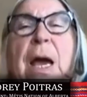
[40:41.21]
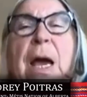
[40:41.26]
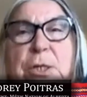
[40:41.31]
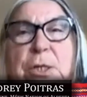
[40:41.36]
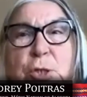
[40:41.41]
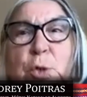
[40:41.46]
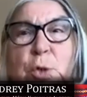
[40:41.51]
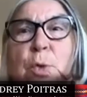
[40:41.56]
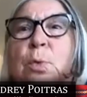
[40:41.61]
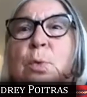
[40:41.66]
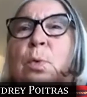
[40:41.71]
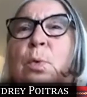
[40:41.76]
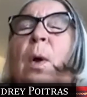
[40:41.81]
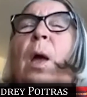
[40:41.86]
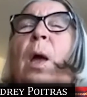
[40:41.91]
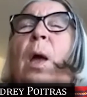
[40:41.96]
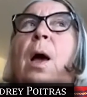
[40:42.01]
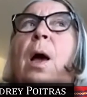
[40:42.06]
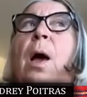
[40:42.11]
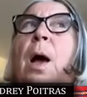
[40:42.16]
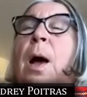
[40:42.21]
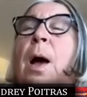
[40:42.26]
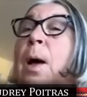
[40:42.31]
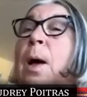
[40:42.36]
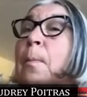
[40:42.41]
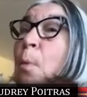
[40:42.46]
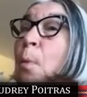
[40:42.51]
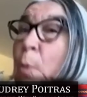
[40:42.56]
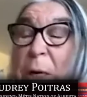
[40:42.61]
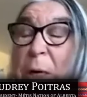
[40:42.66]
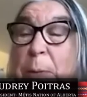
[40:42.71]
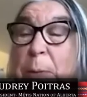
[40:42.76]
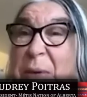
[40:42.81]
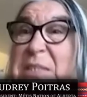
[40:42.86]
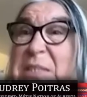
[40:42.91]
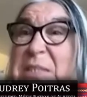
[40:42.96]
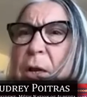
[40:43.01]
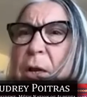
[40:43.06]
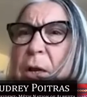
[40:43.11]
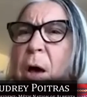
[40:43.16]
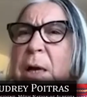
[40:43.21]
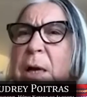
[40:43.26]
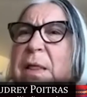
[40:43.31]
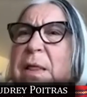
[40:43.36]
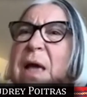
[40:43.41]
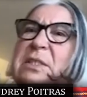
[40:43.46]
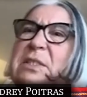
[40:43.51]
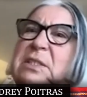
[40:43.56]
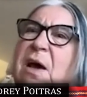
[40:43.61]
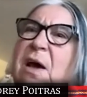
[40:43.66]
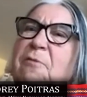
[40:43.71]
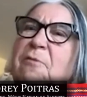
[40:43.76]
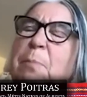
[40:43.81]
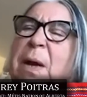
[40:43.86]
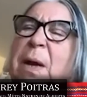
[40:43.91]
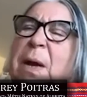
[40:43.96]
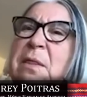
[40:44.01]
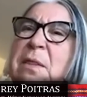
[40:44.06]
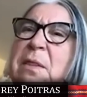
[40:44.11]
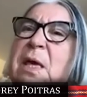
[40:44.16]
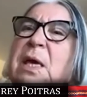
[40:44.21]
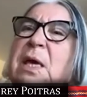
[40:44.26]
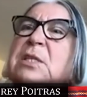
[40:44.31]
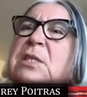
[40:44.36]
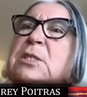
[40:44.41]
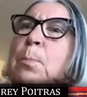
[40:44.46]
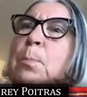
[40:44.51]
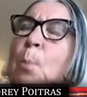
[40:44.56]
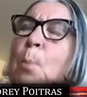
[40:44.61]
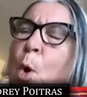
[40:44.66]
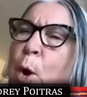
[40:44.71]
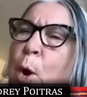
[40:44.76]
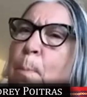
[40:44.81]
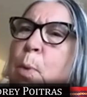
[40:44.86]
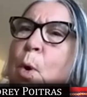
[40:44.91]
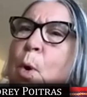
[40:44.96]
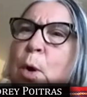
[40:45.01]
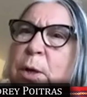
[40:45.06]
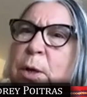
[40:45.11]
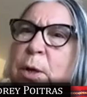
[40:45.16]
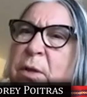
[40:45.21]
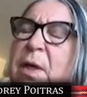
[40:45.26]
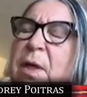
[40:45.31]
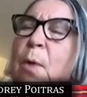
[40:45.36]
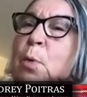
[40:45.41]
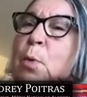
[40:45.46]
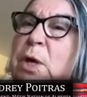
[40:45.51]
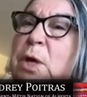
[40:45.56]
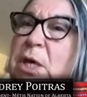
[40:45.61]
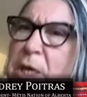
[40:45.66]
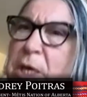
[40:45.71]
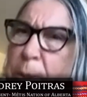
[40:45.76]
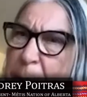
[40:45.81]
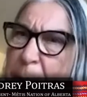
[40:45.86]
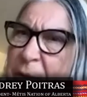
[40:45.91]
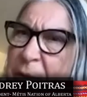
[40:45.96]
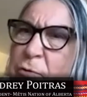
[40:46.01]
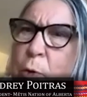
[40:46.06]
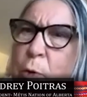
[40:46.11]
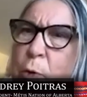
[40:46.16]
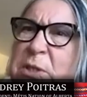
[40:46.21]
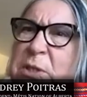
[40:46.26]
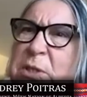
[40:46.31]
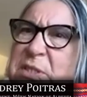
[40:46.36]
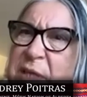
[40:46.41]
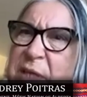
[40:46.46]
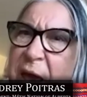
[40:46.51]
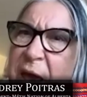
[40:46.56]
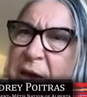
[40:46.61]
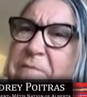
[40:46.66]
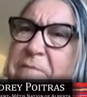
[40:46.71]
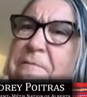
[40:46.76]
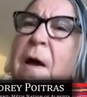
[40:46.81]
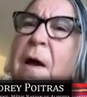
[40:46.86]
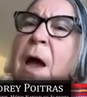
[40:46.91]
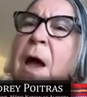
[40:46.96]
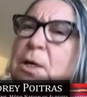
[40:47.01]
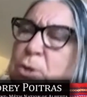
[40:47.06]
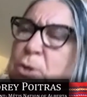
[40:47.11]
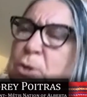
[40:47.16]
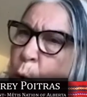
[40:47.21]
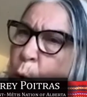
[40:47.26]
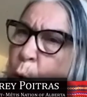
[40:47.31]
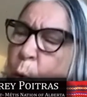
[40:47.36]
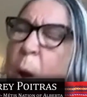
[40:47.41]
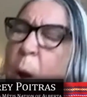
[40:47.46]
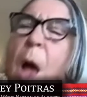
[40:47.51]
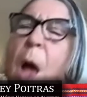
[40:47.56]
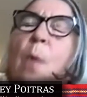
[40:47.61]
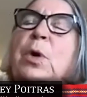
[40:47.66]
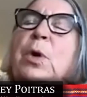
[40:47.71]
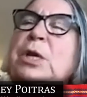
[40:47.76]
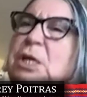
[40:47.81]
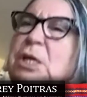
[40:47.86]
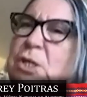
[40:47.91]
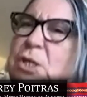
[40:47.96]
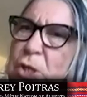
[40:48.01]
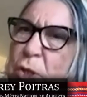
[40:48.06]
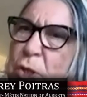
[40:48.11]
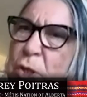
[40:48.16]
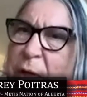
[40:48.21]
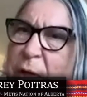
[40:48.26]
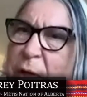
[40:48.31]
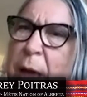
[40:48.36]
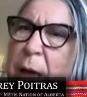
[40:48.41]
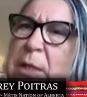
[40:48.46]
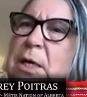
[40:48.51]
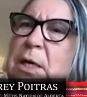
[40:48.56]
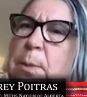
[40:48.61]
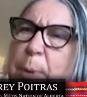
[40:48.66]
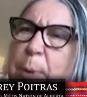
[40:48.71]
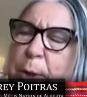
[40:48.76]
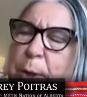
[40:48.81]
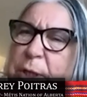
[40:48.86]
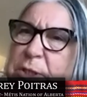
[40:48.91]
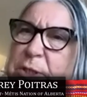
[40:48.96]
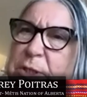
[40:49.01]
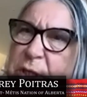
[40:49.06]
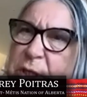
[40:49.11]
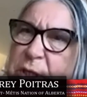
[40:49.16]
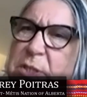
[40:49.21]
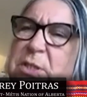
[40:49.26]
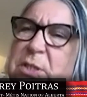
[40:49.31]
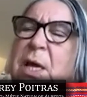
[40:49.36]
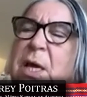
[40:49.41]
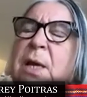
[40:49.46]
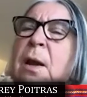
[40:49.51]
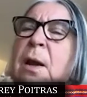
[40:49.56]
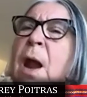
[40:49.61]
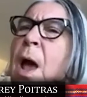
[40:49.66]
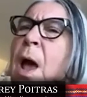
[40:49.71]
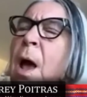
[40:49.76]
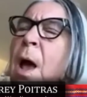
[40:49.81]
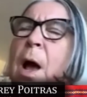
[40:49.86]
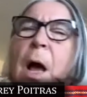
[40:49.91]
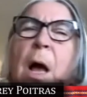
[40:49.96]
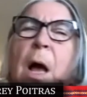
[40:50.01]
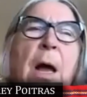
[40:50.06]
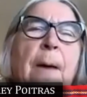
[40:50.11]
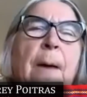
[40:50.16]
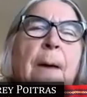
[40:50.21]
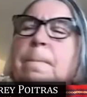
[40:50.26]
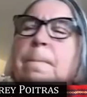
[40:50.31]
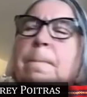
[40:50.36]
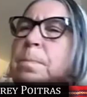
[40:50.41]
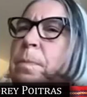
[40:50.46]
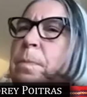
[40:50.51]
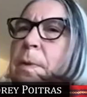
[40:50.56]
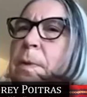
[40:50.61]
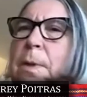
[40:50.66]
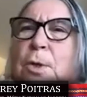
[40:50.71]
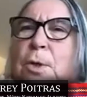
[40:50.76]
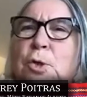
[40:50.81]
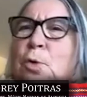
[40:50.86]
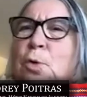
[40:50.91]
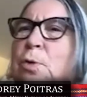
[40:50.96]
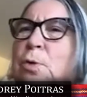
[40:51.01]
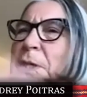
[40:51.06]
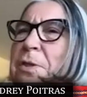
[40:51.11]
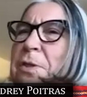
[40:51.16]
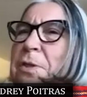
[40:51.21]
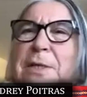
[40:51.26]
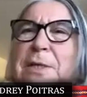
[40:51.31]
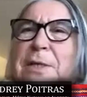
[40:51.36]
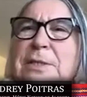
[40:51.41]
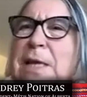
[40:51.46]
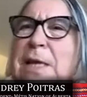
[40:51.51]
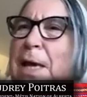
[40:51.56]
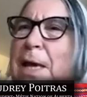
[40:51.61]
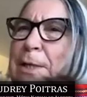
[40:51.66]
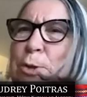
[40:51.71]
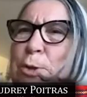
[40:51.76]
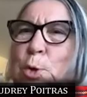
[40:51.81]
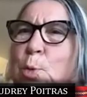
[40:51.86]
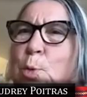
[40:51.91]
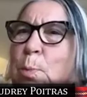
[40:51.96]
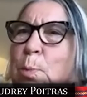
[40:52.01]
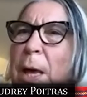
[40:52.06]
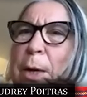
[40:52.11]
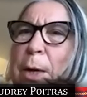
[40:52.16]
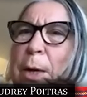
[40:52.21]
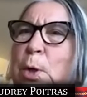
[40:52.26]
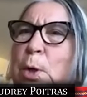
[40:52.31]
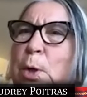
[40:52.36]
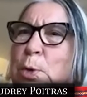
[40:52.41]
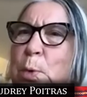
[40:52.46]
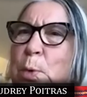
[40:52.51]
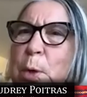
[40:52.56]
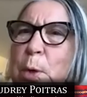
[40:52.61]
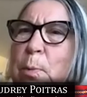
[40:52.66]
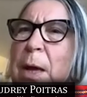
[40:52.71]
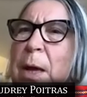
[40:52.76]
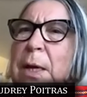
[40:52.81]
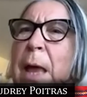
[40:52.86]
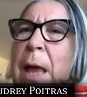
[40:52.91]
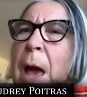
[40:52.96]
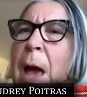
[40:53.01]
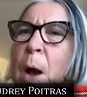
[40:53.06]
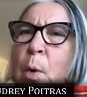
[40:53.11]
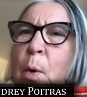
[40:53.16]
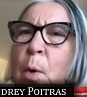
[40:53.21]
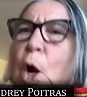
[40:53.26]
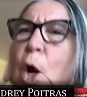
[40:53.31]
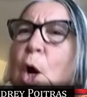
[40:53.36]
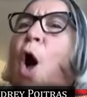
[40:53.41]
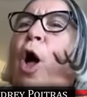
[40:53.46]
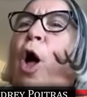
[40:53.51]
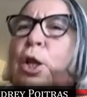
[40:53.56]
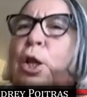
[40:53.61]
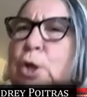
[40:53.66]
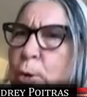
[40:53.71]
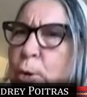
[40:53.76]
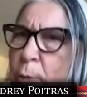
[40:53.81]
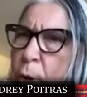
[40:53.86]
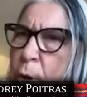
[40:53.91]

too, really miss a lot of that stuff, but I think it's more important that we keep everyone safe. So we need to do that, keep our distance, and do the things like Zoom, like we're doing right now, or call your